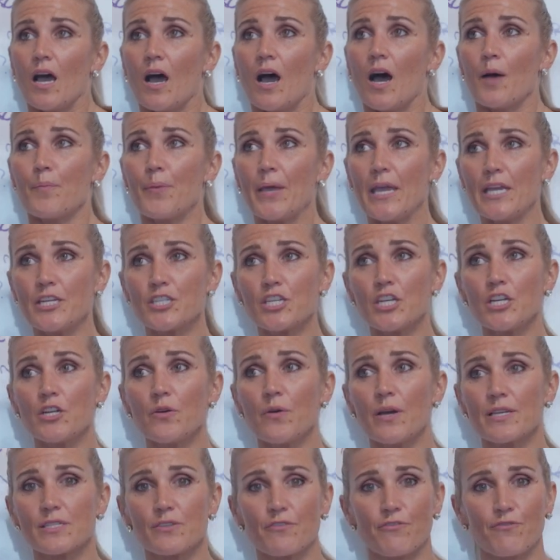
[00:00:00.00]
A patient
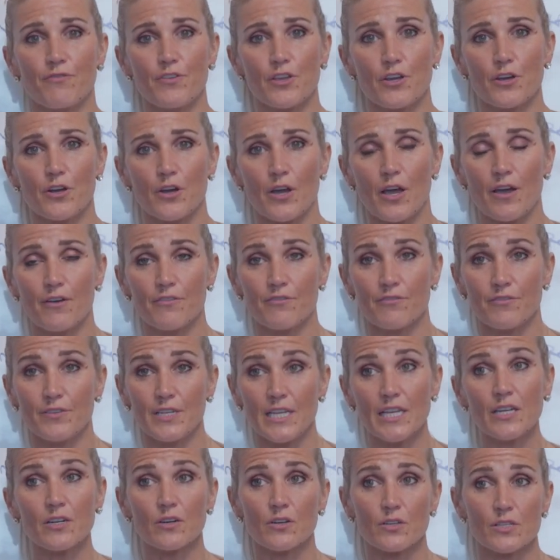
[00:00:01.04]
who has a fear of
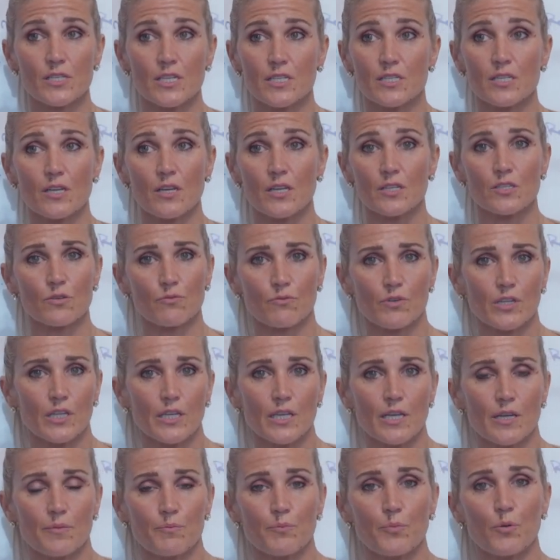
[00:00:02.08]
needles, it's a
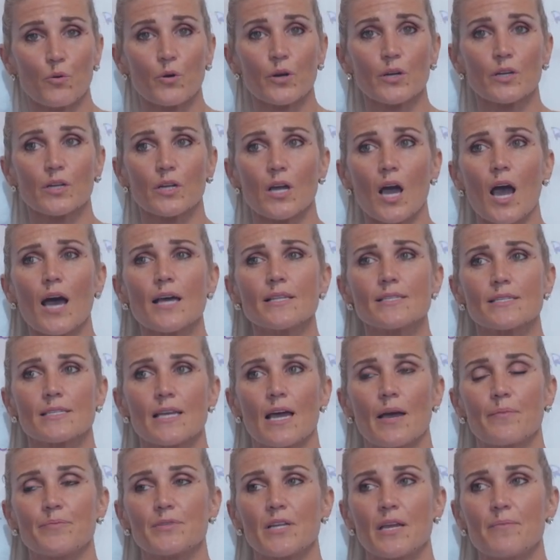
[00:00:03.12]
really important
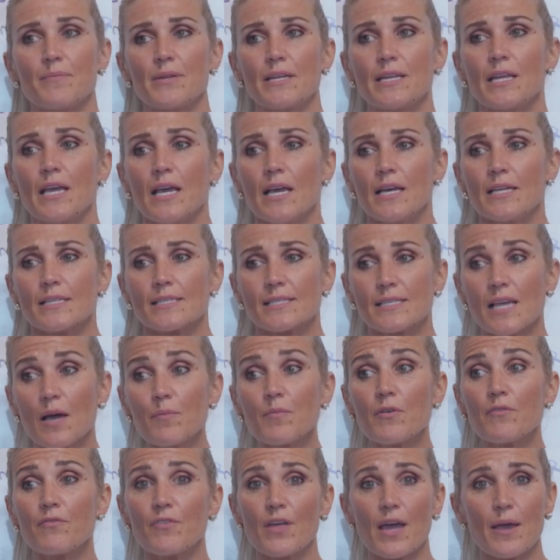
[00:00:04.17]
concept.
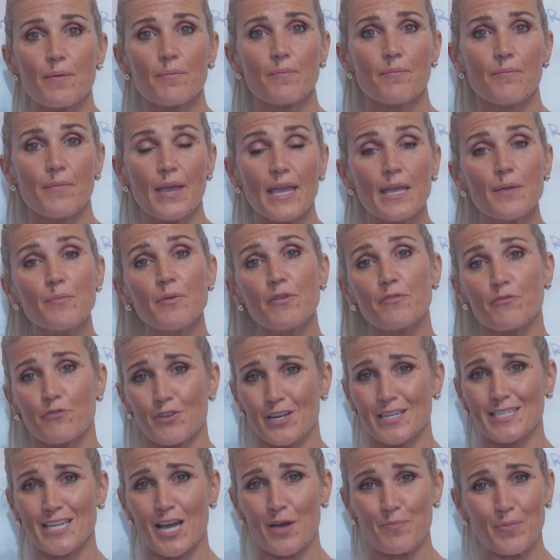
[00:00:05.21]
Some of them may be
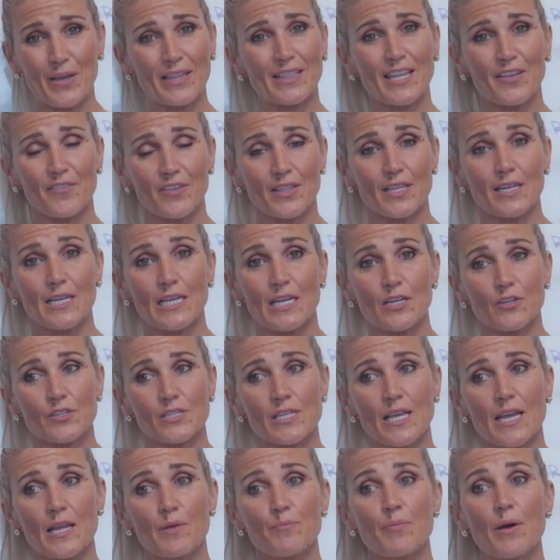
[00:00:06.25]
freaked out by leaving the
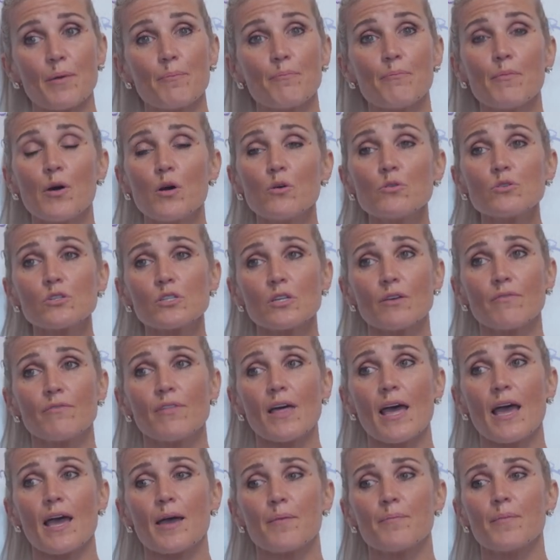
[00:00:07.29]
needles in, but most of
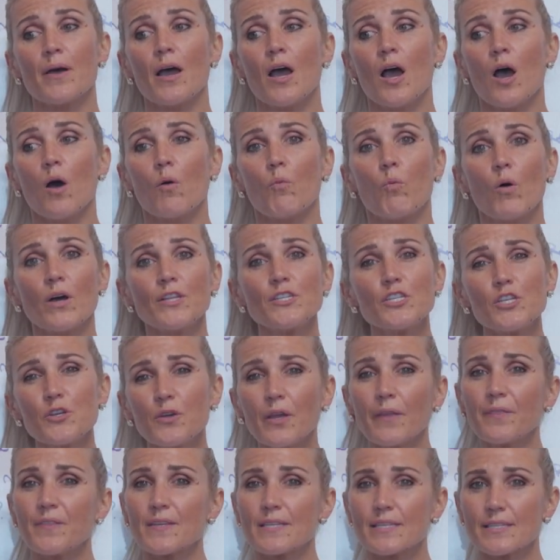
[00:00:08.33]
them, once you
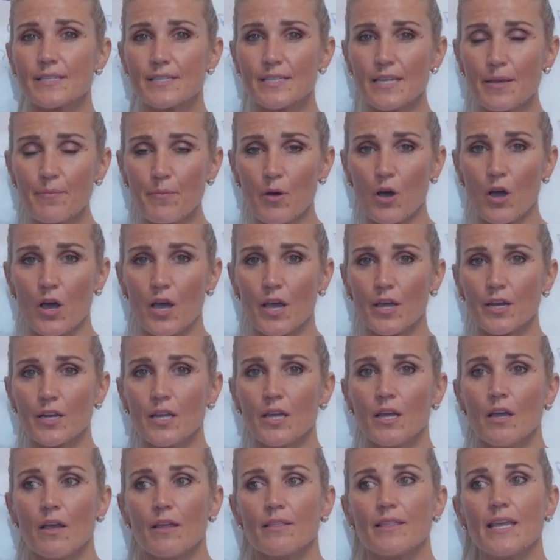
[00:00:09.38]
get the stim on,
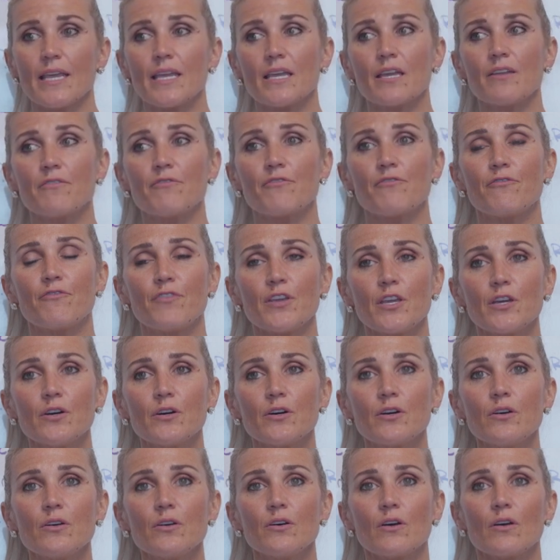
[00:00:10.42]
they can
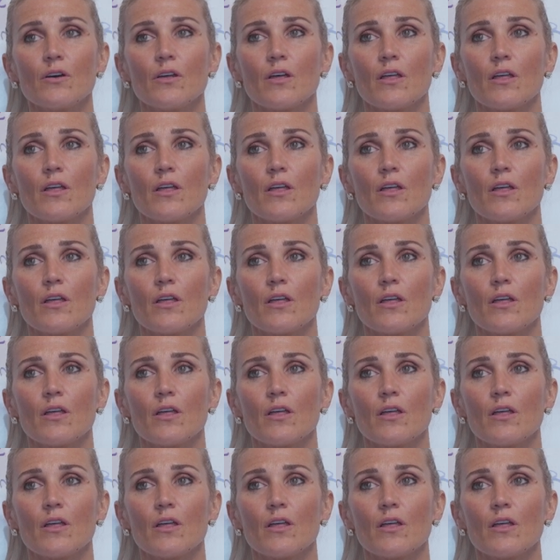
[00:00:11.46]
feel,